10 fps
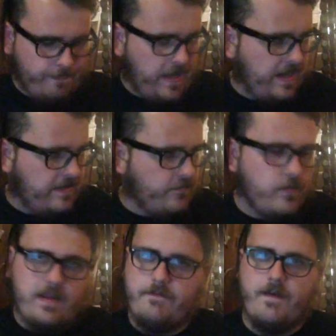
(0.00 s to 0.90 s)
And it's
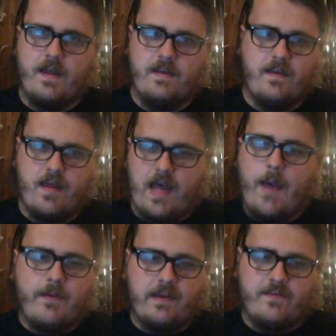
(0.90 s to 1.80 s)
really fun.
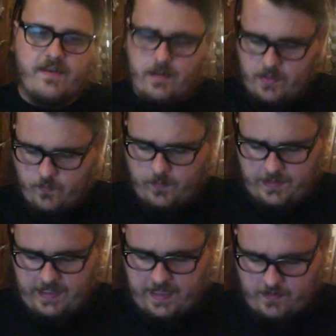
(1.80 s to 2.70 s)
Abbott and Costello, you
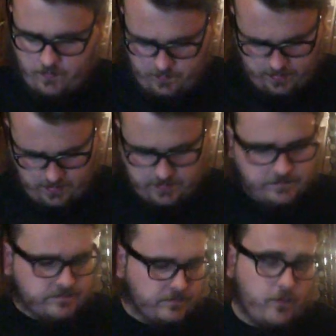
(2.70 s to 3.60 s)
really can't go wrong.
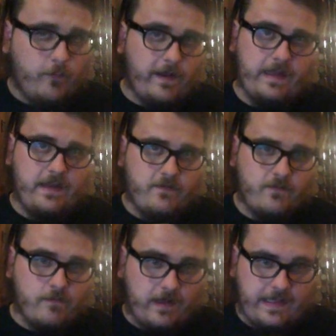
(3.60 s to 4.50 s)
Really,
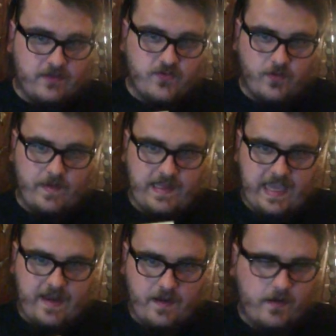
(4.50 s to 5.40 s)
really and truly
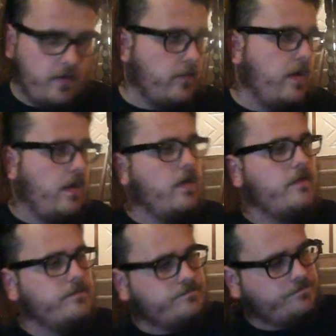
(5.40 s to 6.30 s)
cannot go wrong.